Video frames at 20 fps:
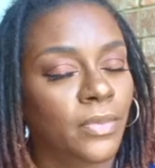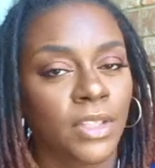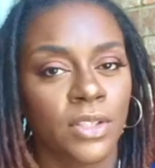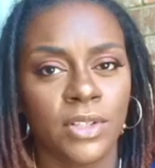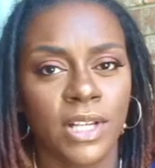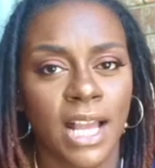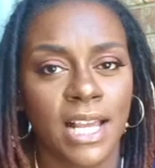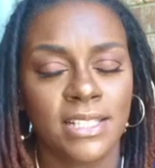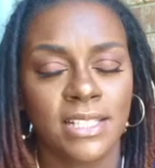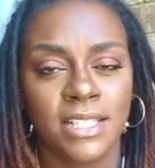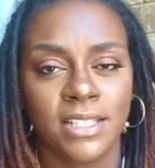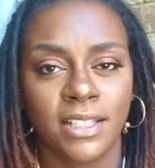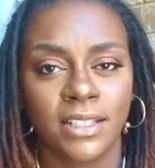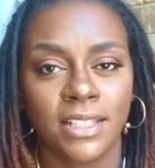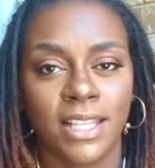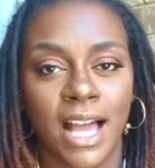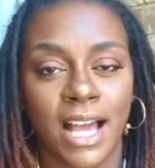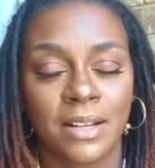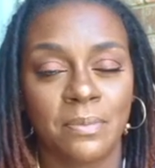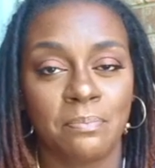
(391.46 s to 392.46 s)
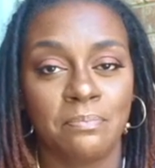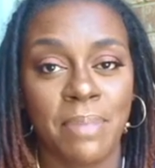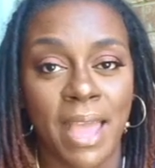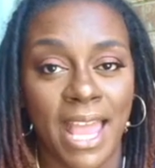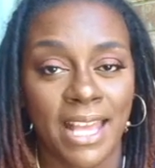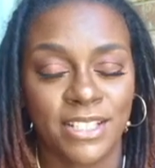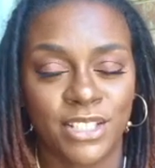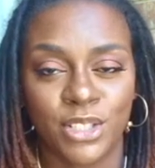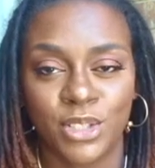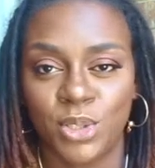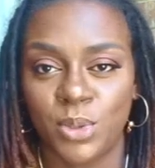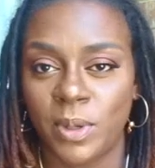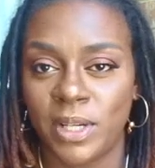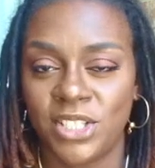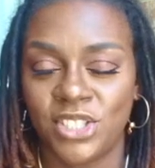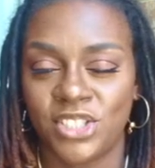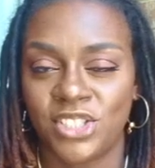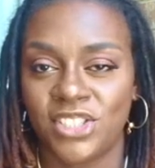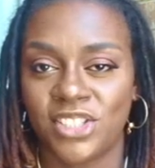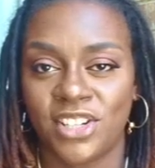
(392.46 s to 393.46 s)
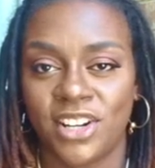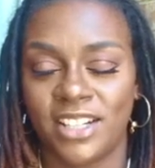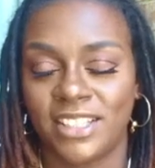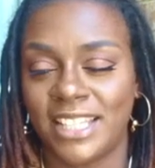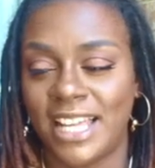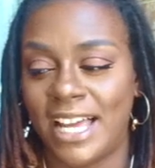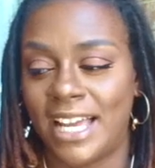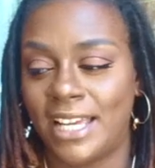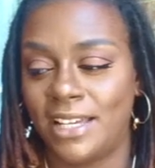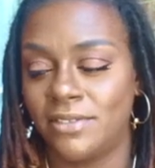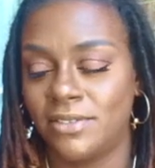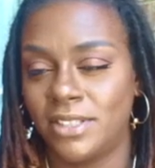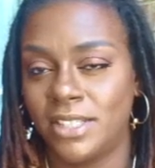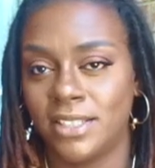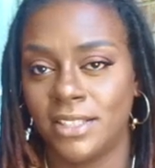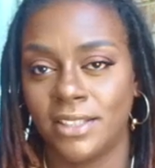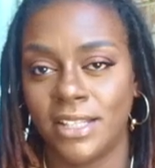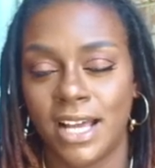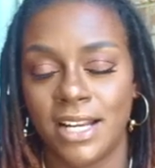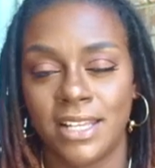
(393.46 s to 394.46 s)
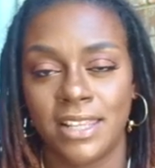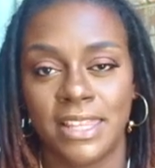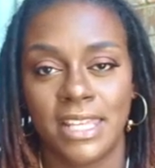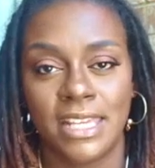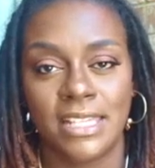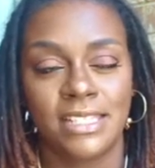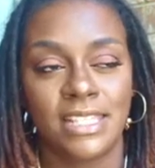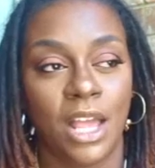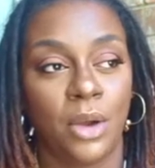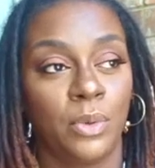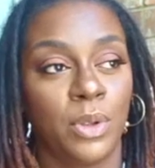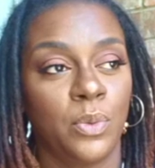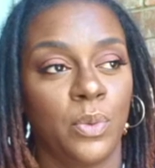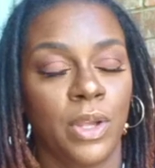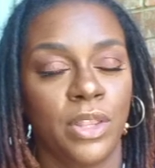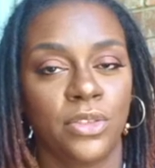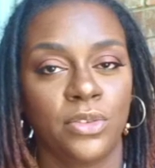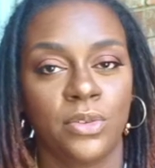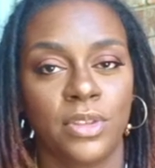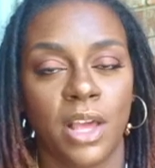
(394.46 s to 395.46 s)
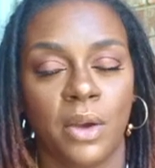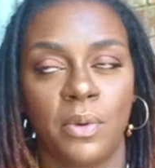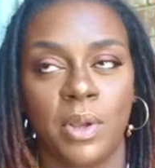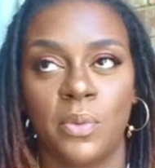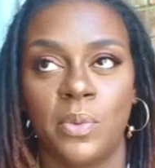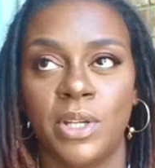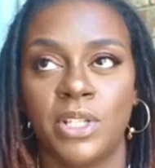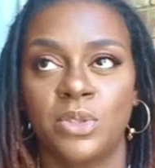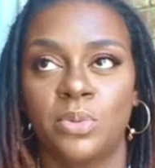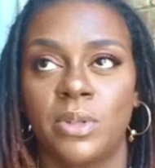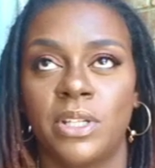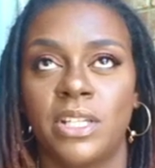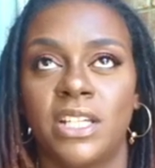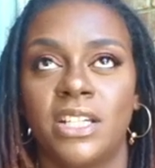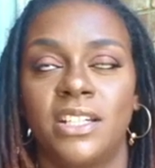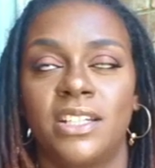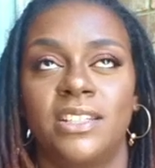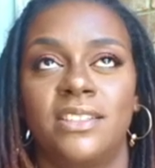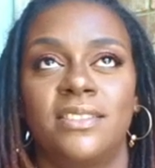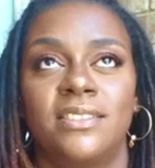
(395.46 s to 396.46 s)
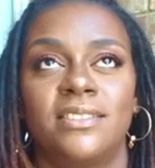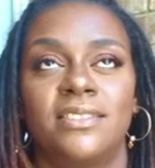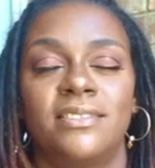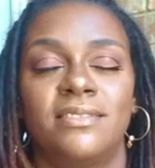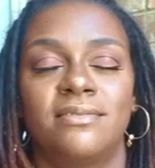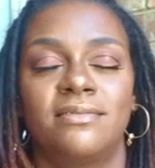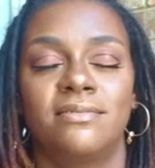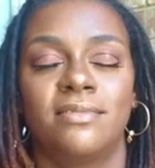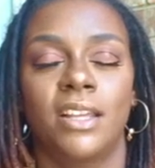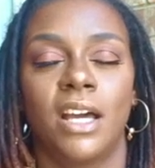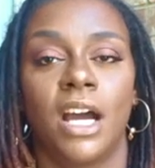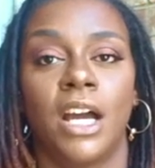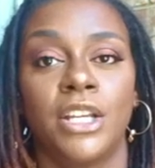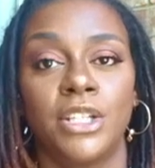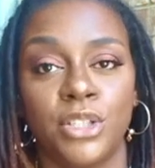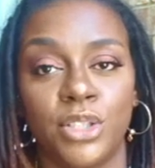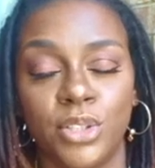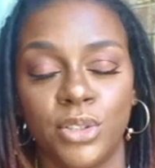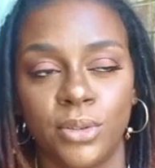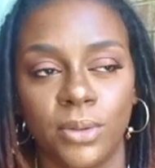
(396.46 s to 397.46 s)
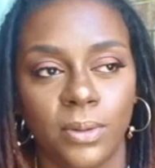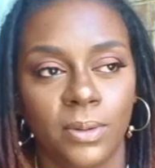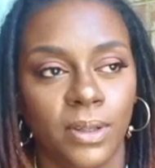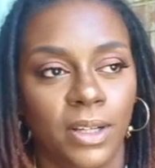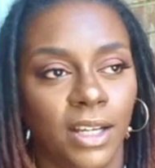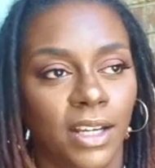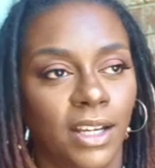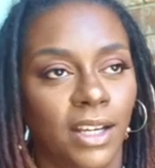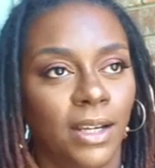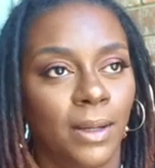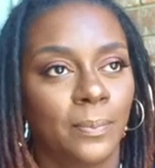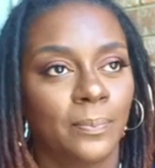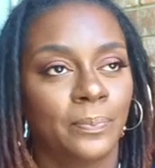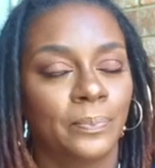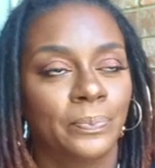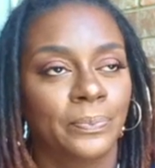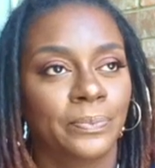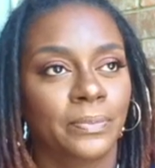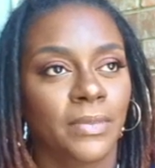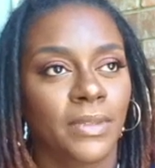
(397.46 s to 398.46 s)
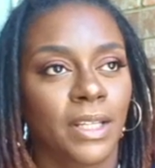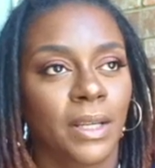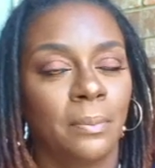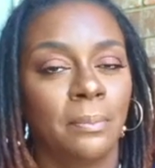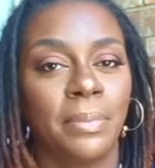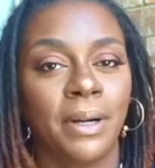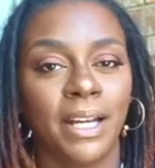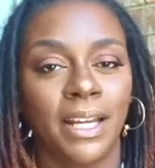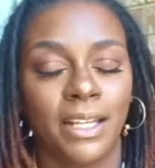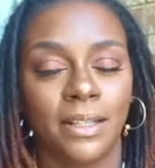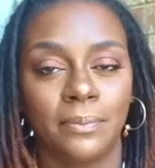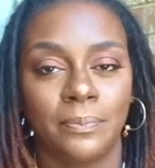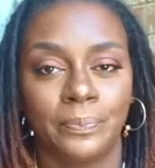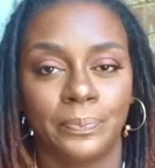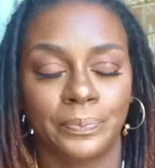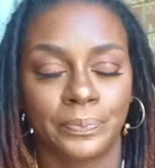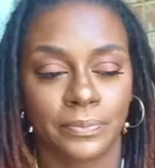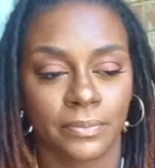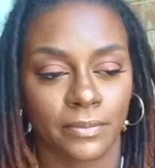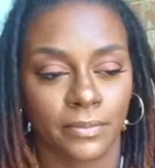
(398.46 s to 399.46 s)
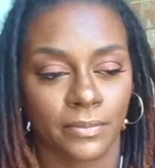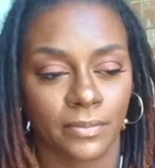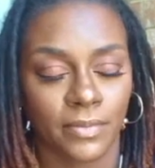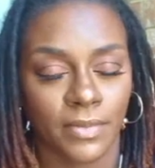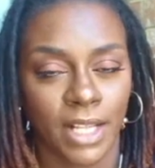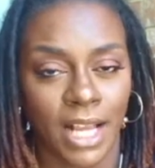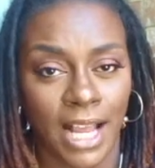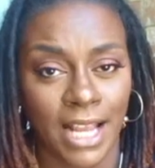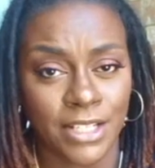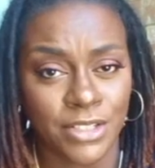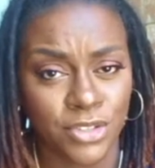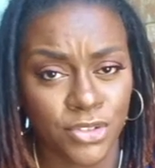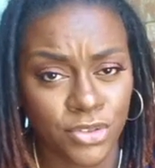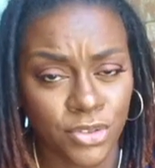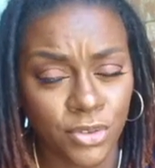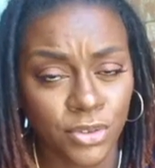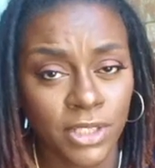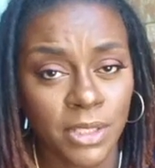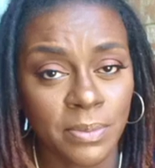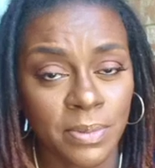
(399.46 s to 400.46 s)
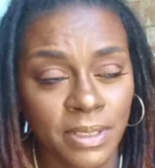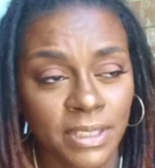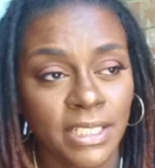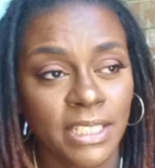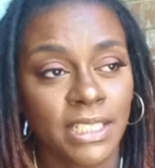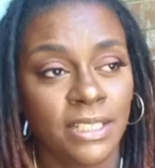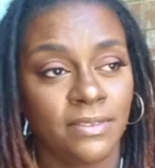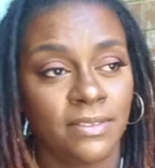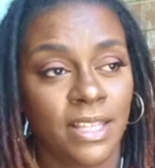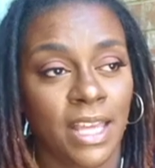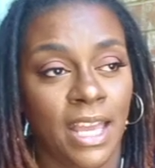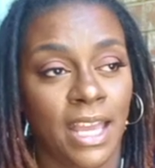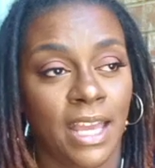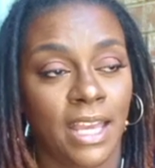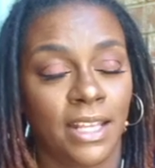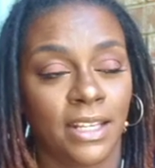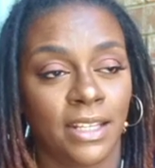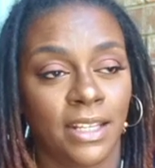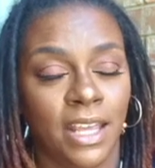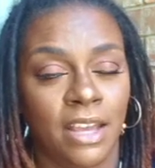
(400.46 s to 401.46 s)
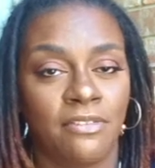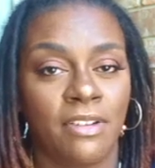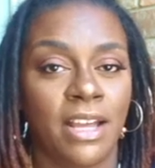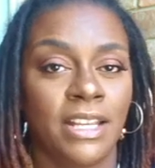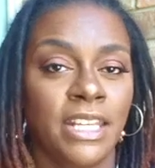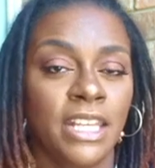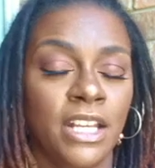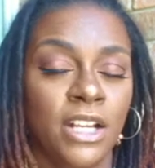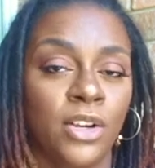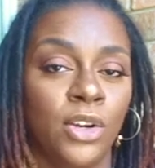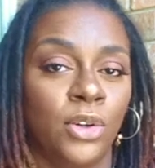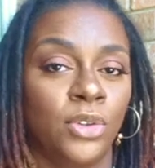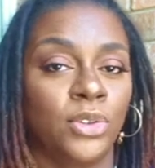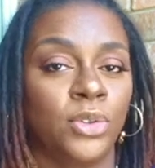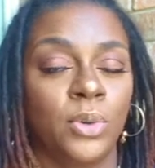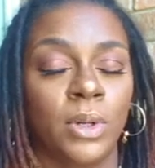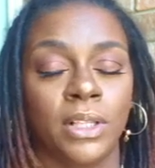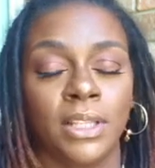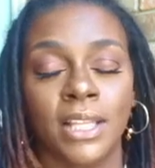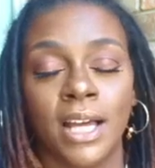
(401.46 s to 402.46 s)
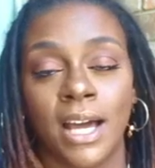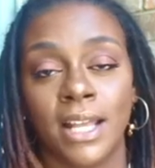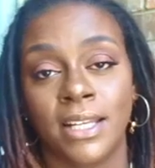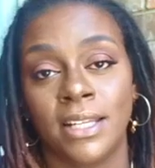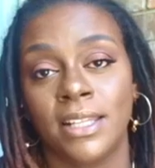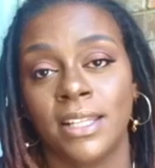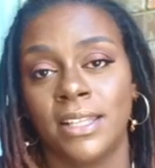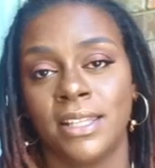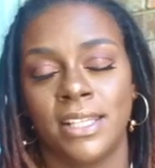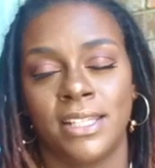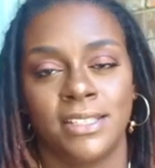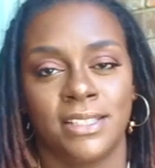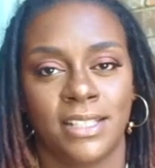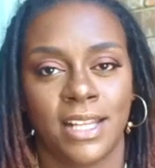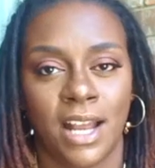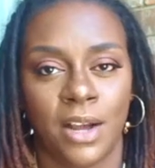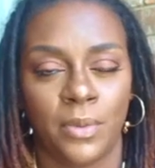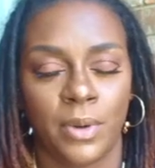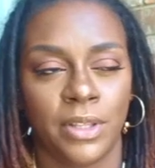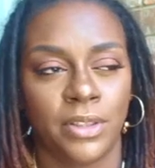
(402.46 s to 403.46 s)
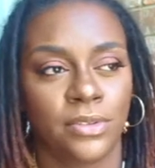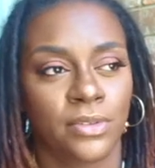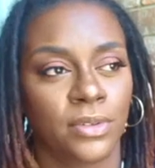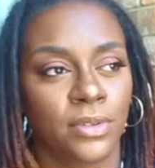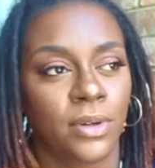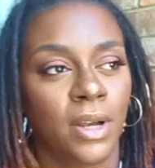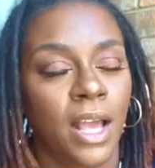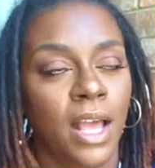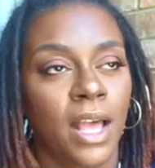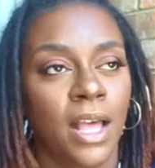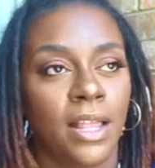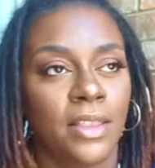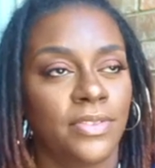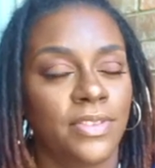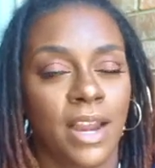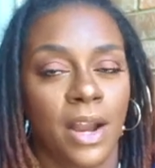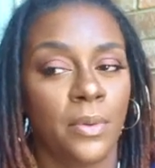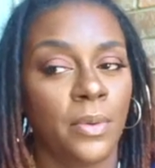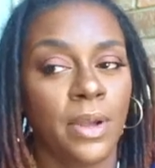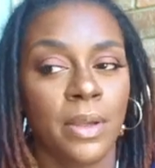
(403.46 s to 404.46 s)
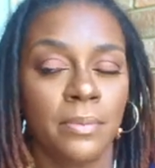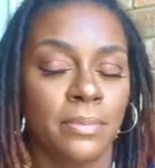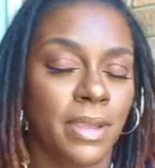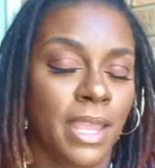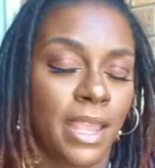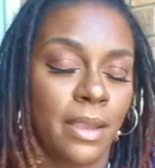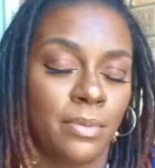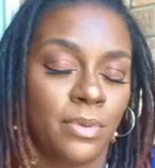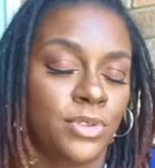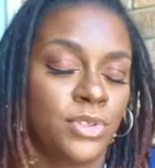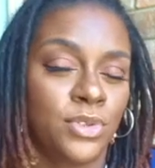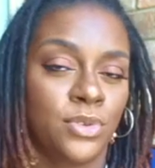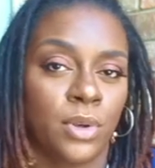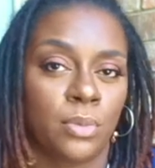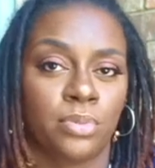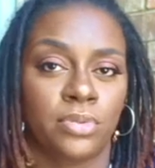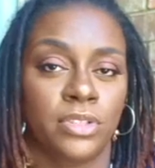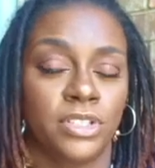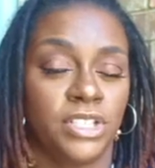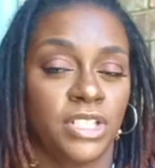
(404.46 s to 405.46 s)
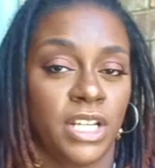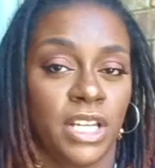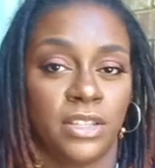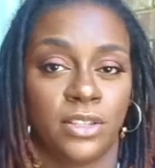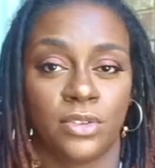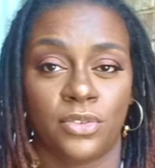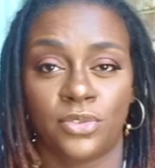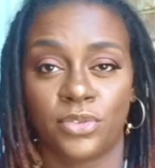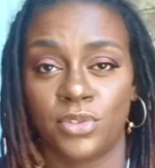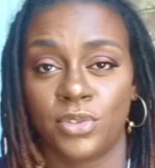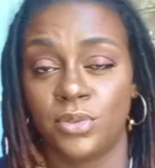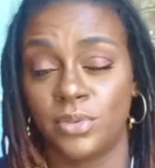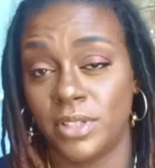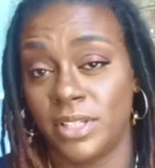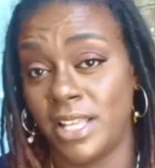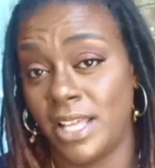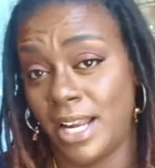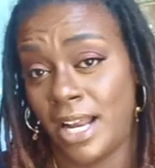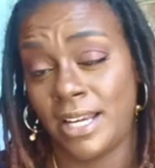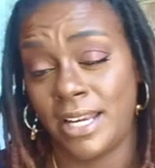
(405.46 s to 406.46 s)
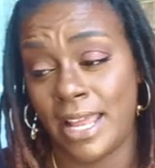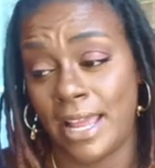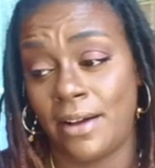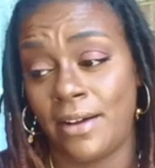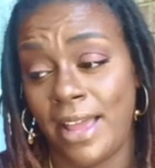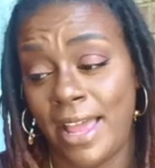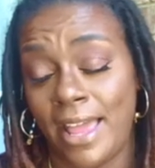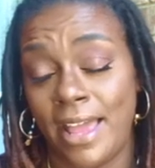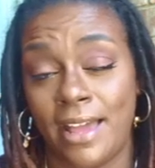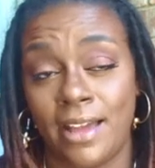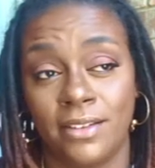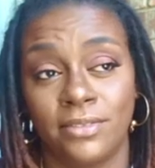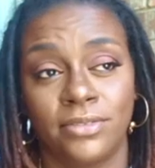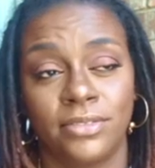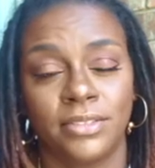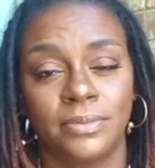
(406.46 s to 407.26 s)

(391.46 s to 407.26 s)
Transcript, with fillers: You guys, there's a lot of bad situations in our lives. There's a lot of things that we went through that we wish we could undo. But I truly believe that if I didn't go through a lot of the things that I went through, that I wouldn't be able to appreciate the fruit that I now have.